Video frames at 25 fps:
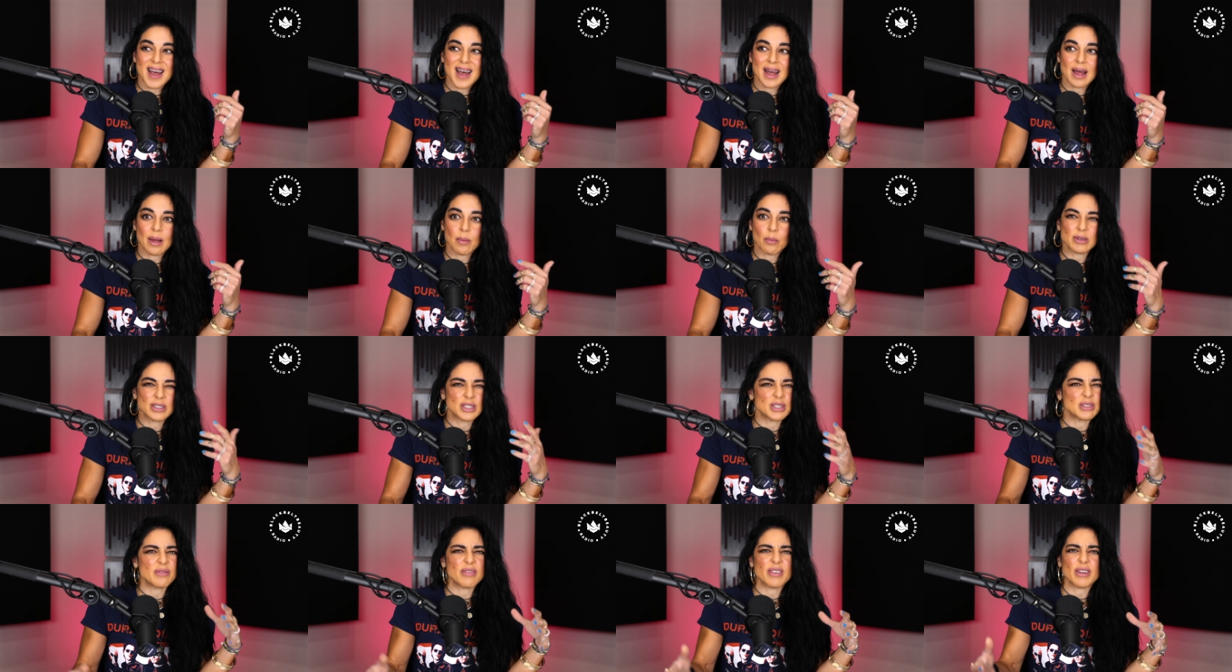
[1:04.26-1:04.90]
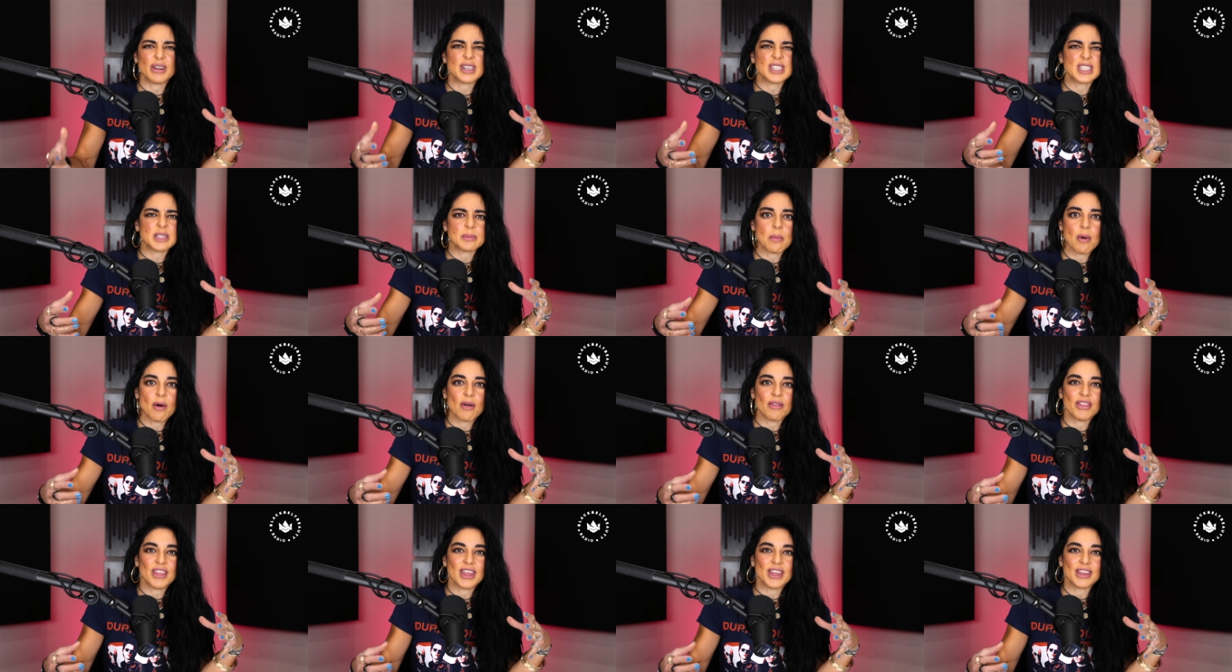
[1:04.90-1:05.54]
um, which is very
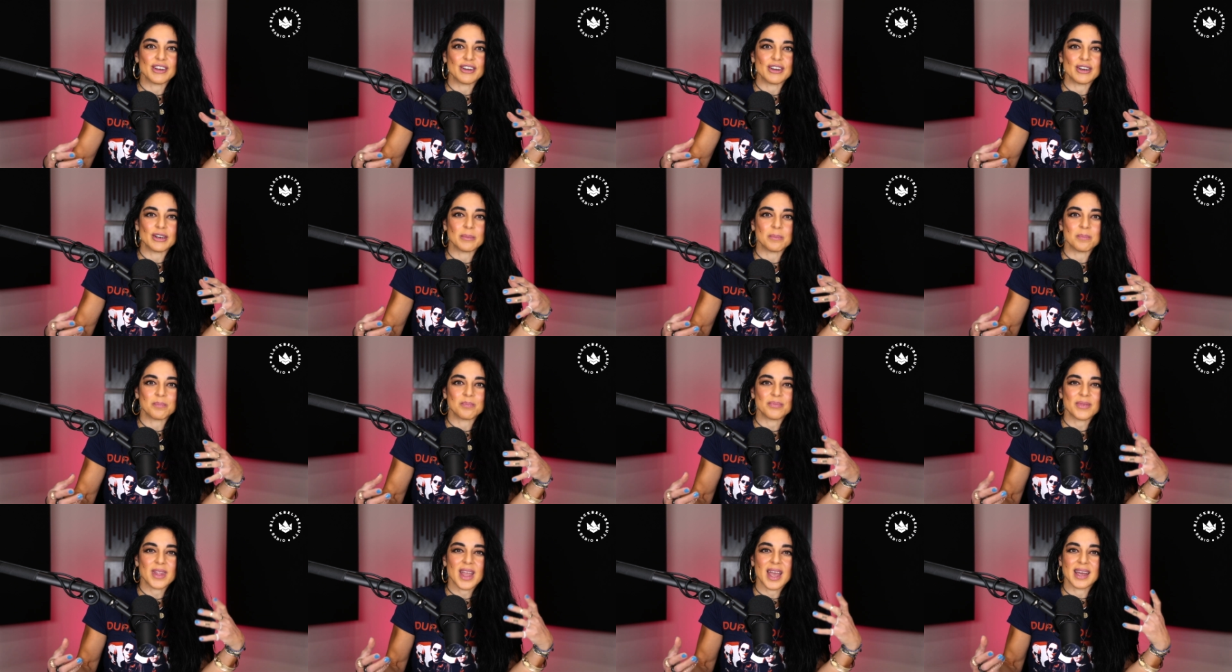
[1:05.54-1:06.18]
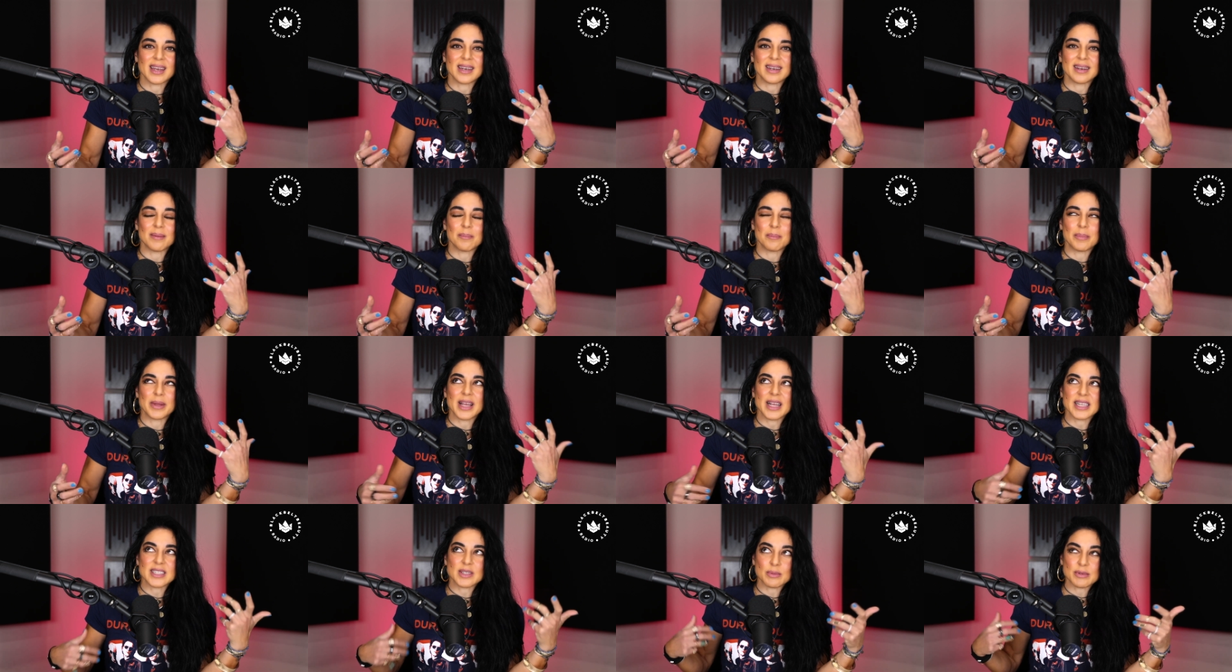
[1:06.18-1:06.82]
small theater and
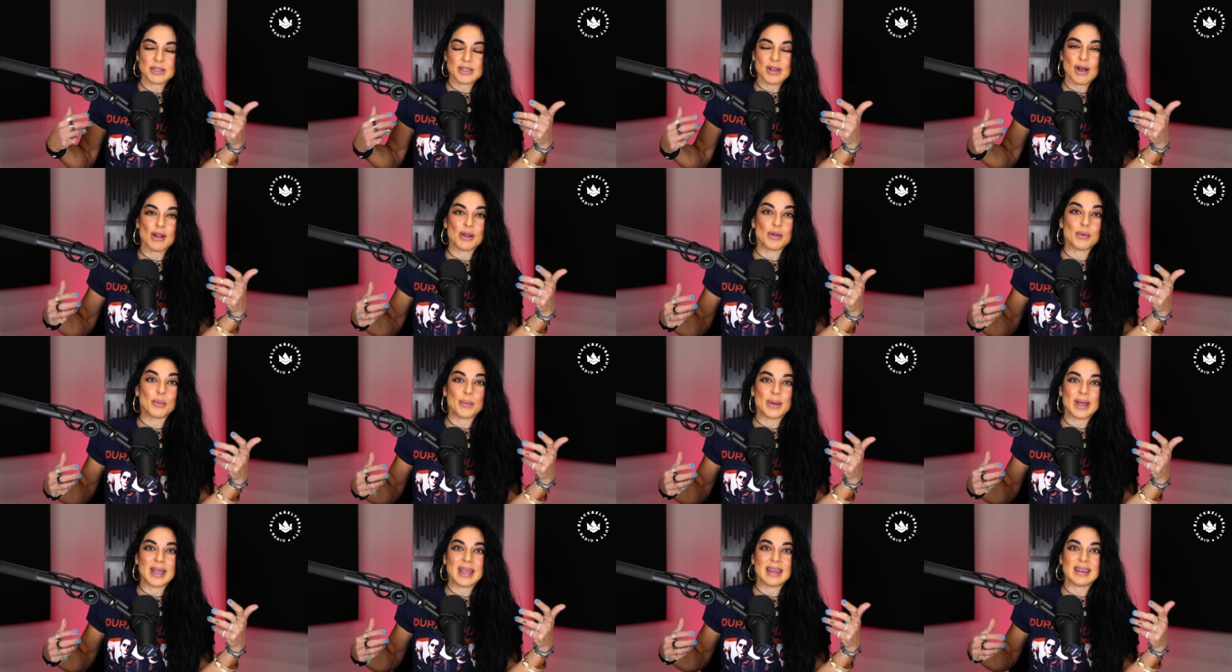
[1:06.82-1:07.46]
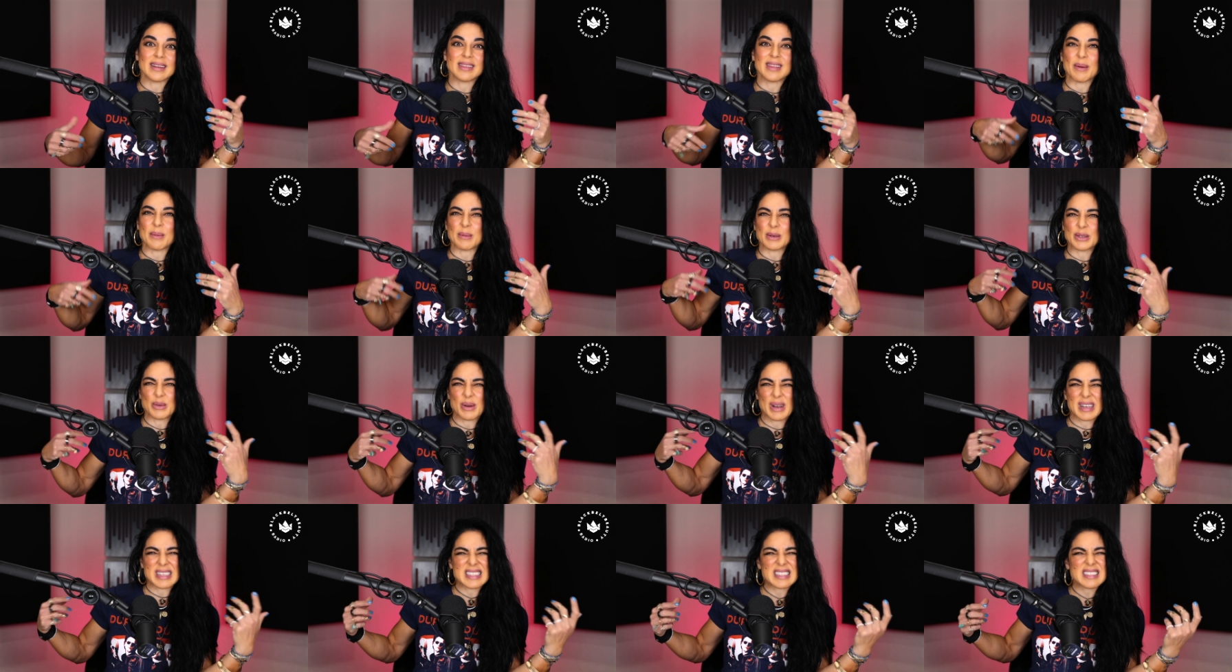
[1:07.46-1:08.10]
because it was halloween they were
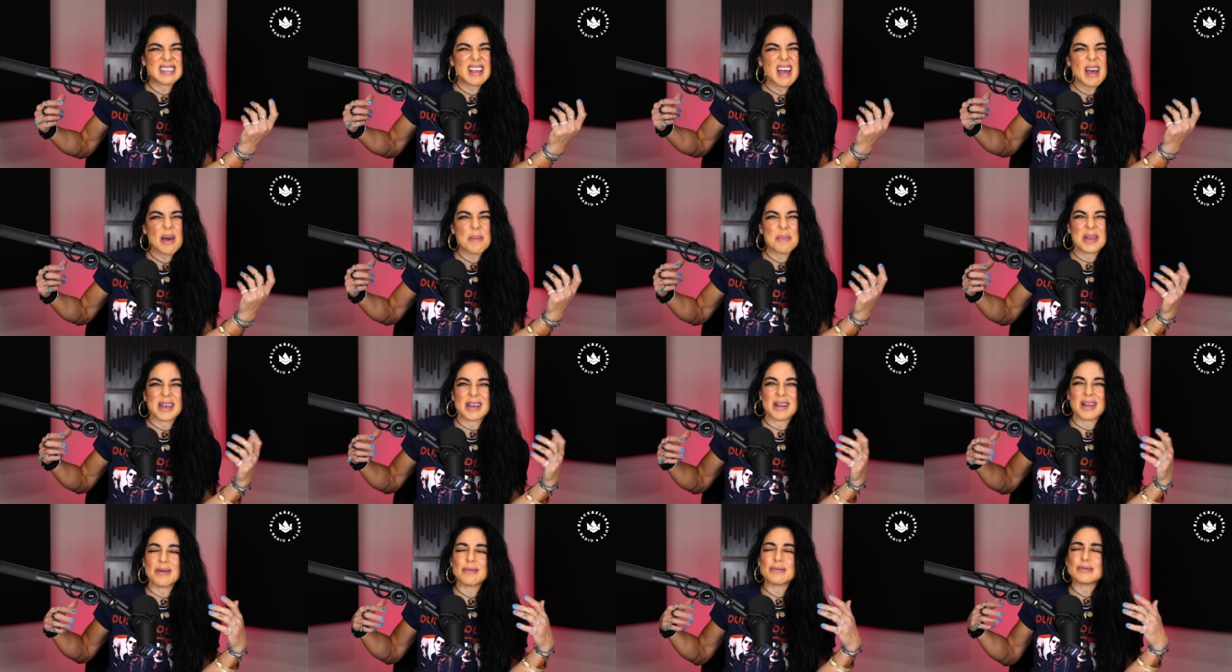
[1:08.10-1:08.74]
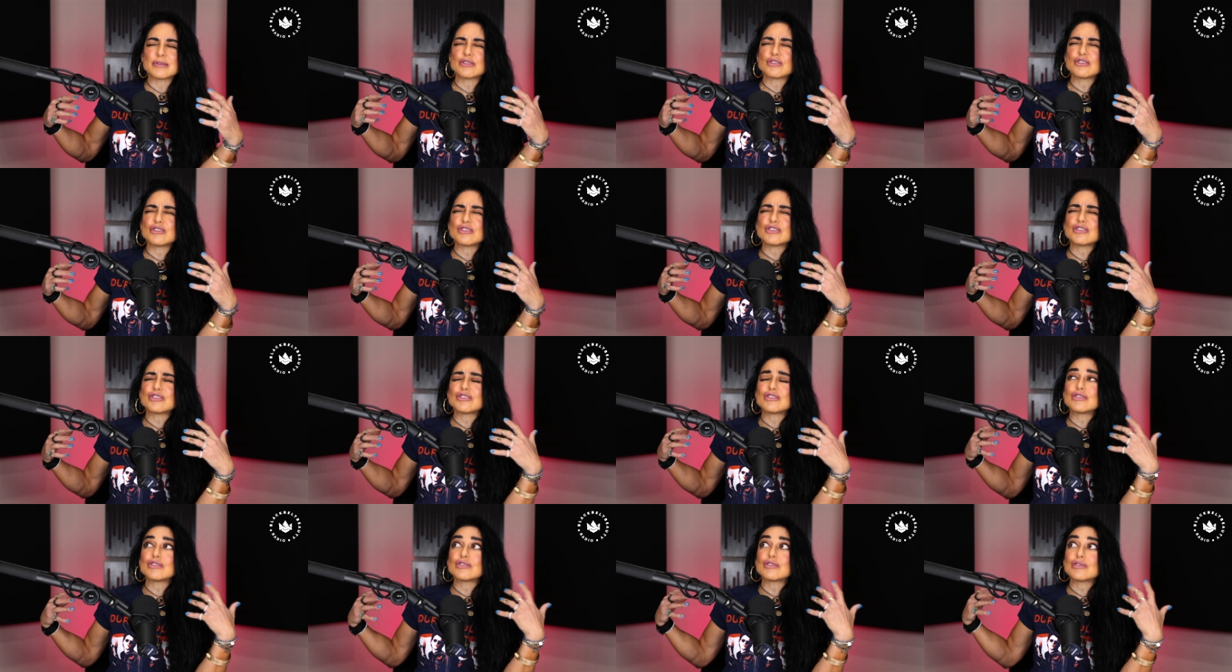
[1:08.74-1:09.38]
dressed up and it was
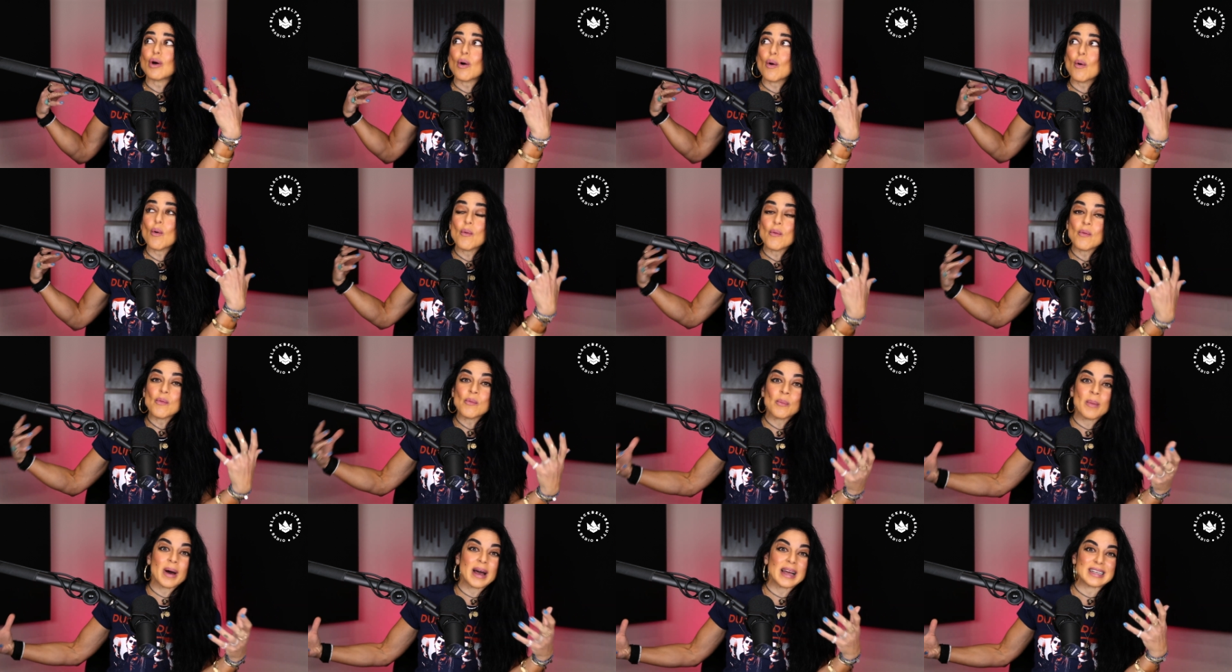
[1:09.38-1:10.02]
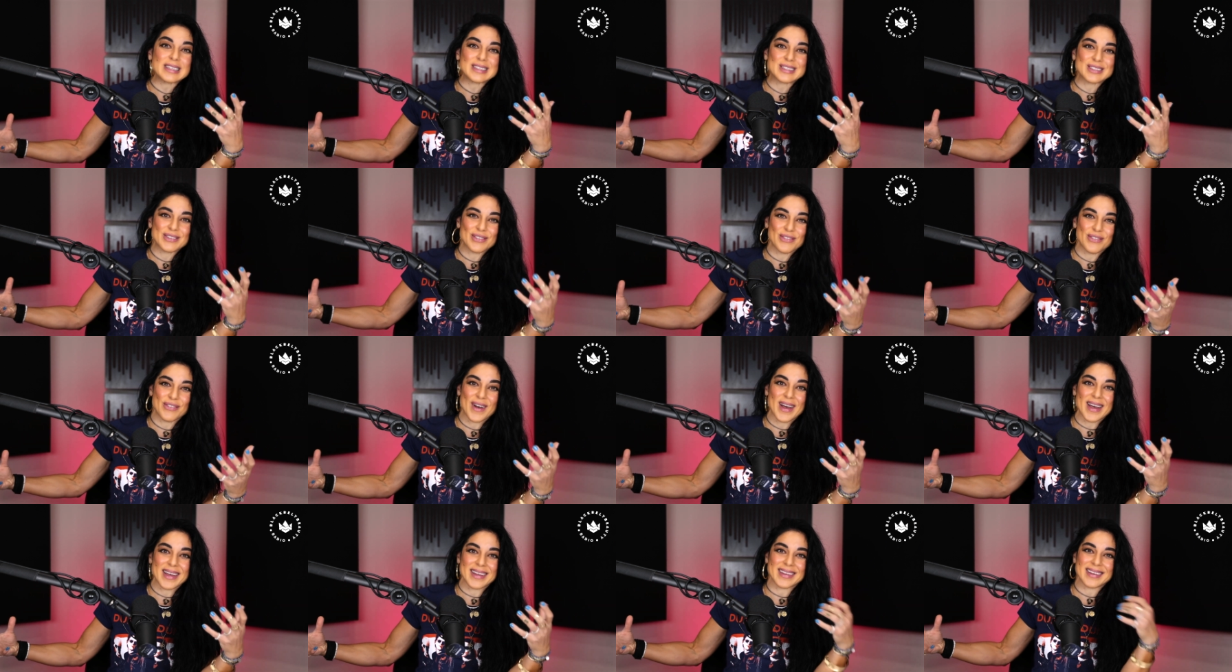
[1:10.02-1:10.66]
just so much
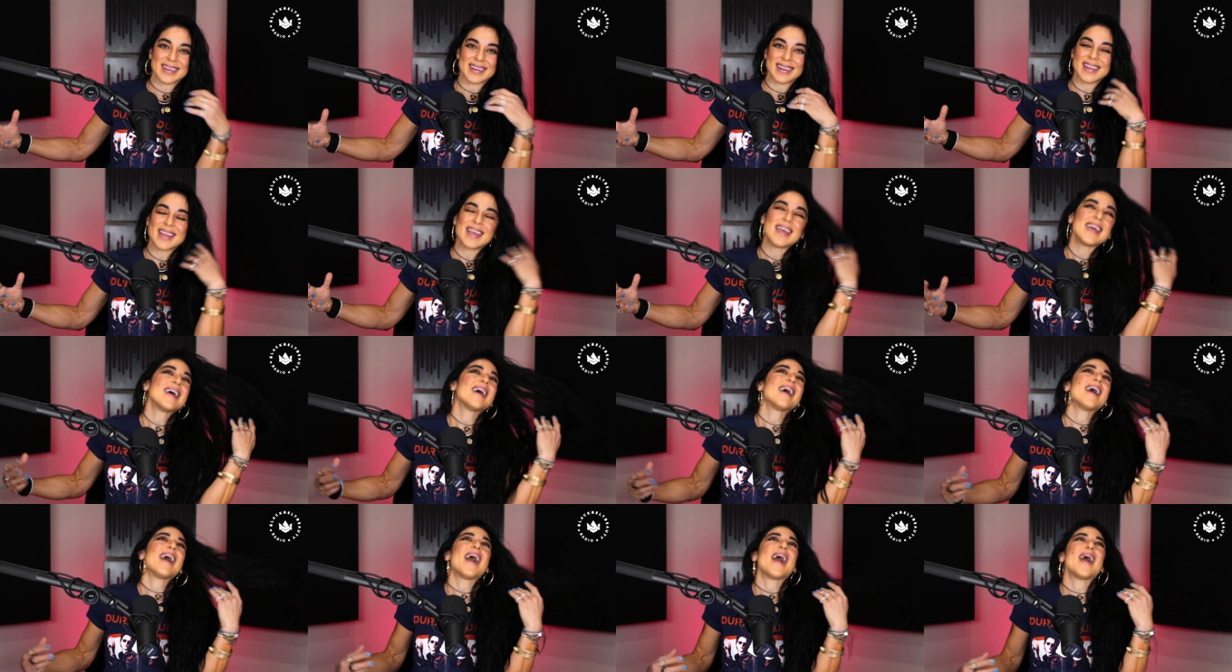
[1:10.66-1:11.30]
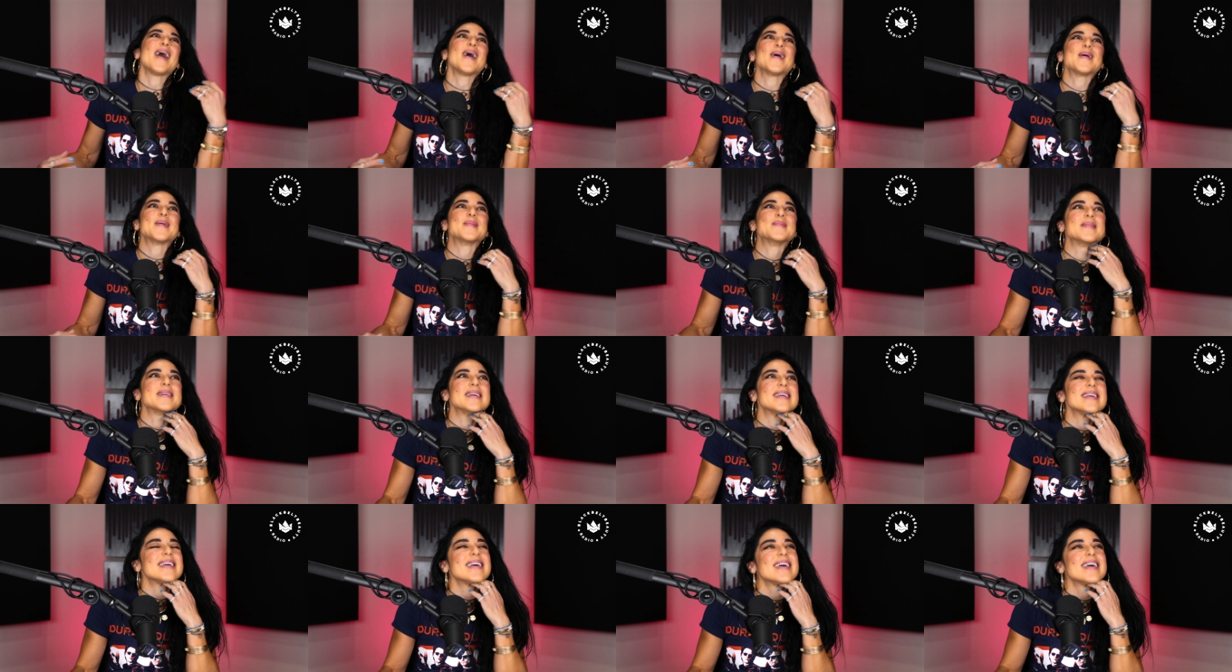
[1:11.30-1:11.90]
fun um,